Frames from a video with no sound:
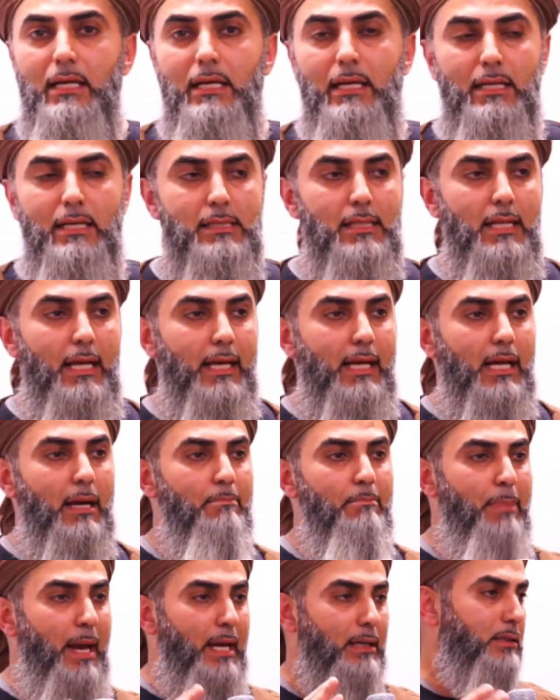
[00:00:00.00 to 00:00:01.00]
is like an
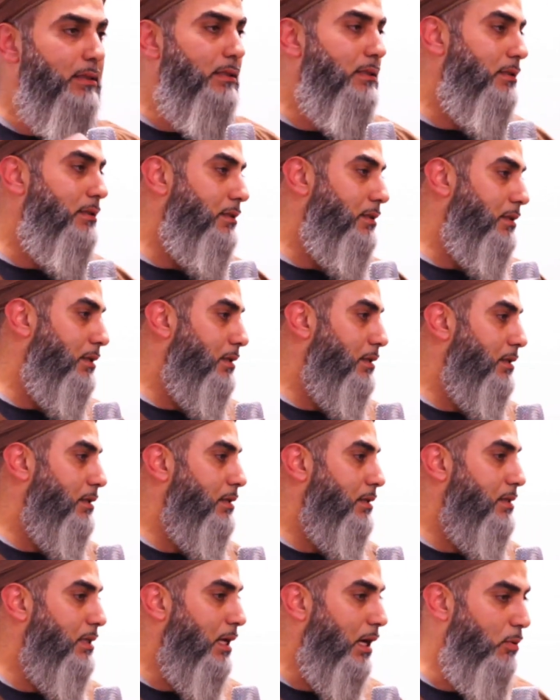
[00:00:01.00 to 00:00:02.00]
abandoned
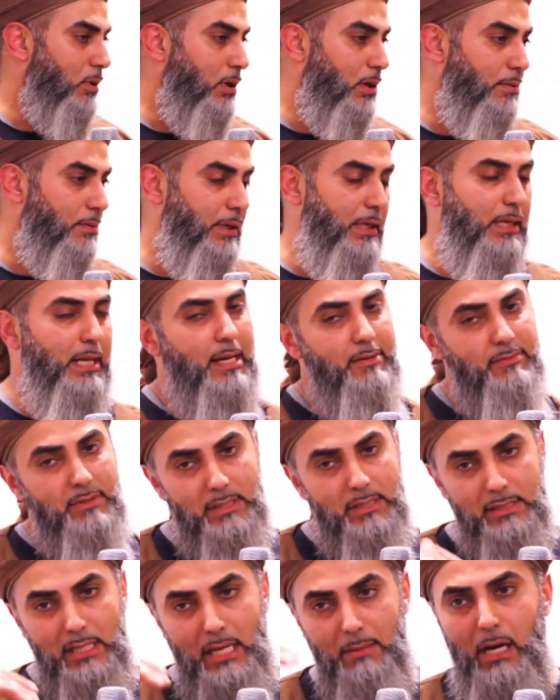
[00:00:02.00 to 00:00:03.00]
tower. It has the
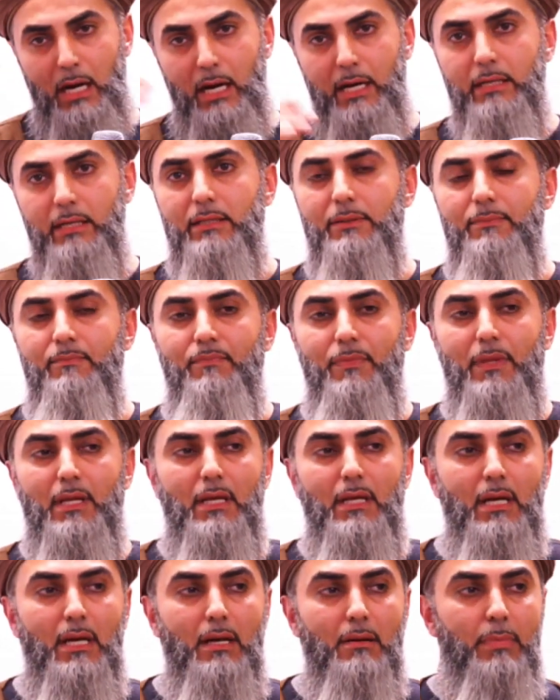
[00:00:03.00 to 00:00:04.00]
same height,
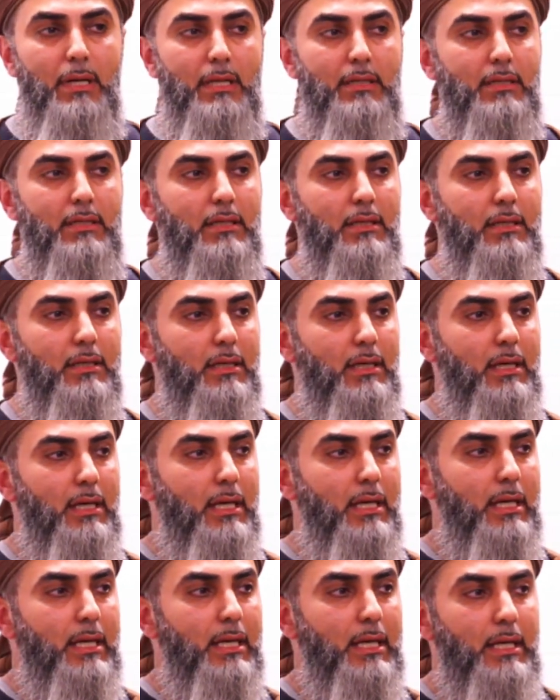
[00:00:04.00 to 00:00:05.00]
but
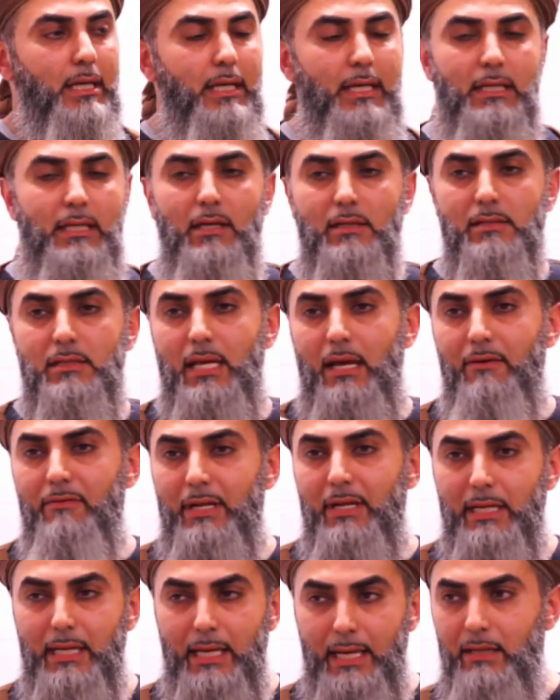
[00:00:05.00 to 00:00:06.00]
it doesn't have
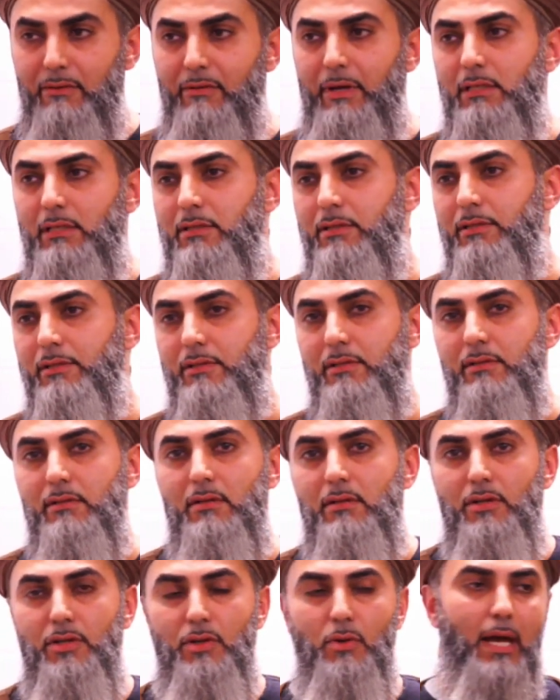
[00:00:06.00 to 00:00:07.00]
any elevators.
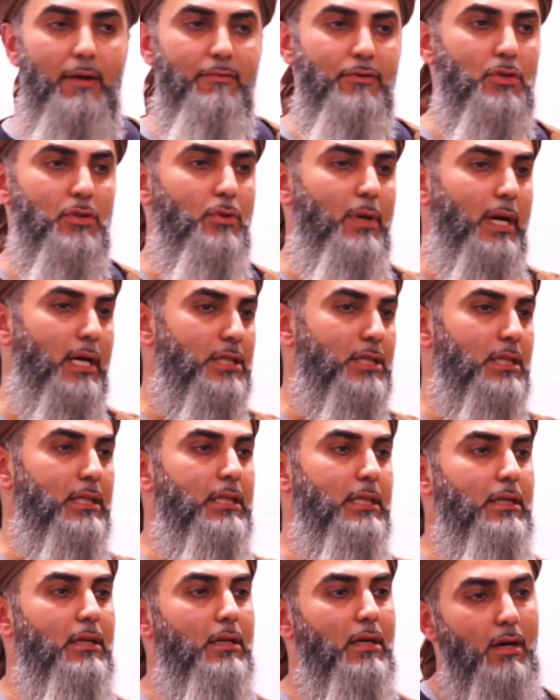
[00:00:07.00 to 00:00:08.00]
You have to
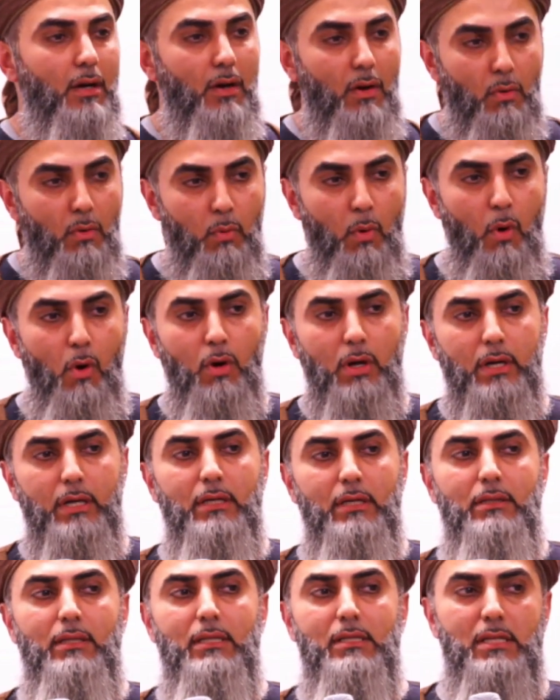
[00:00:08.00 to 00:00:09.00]
actually walk
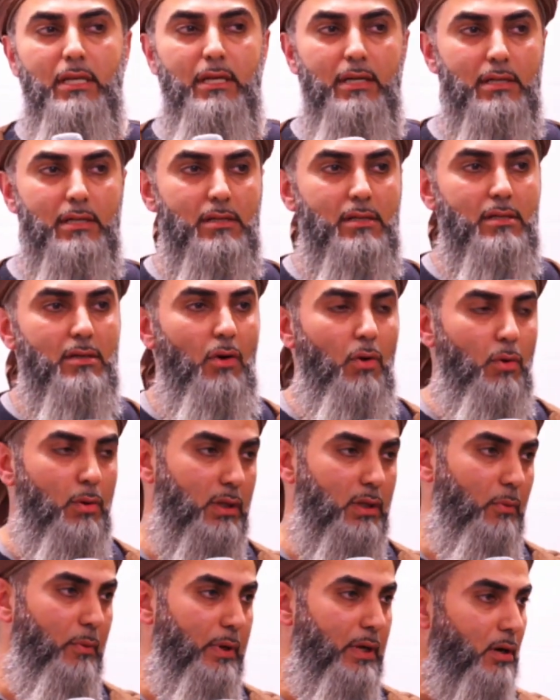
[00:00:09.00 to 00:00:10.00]
the stairs all
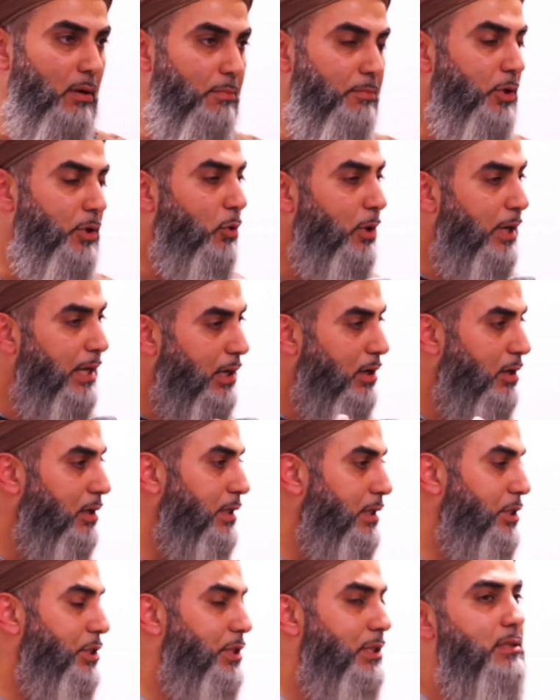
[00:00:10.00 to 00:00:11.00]
the way up, no air
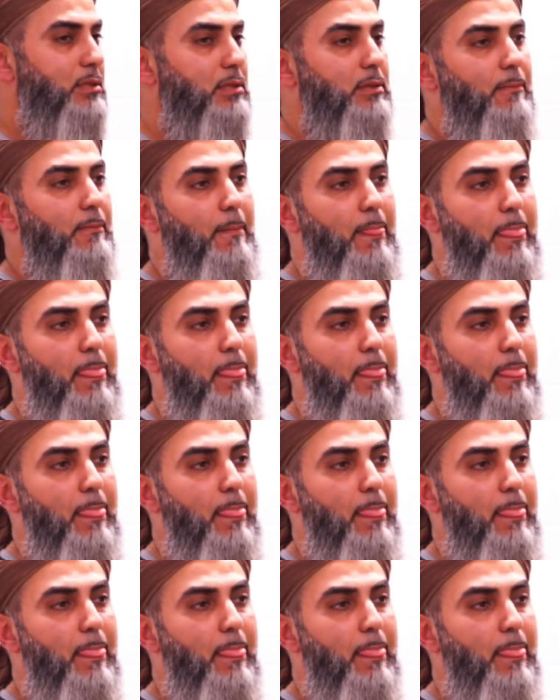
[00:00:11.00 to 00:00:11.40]
conditions.